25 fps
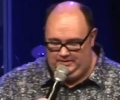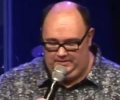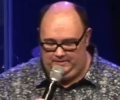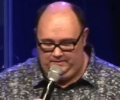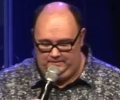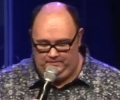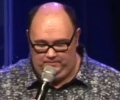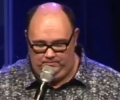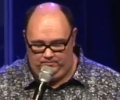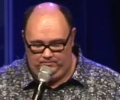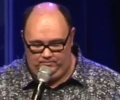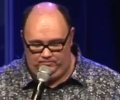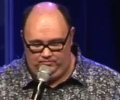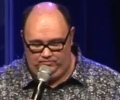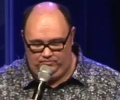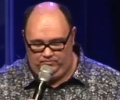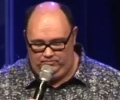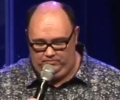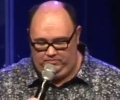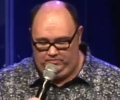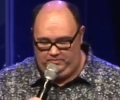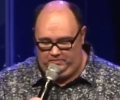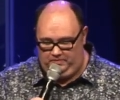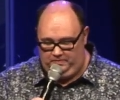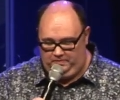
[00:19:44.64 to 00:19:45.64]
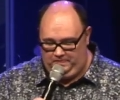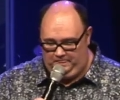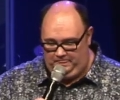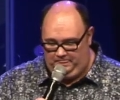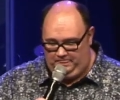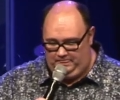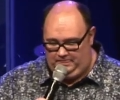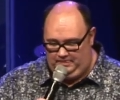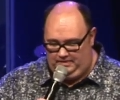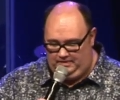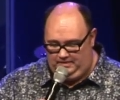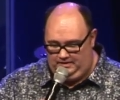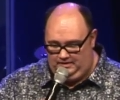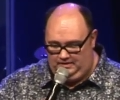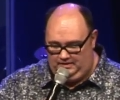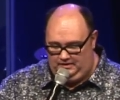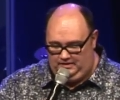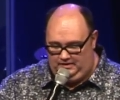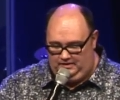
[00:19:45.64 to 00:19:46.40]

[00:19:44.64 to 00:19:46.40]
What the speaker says: (silence)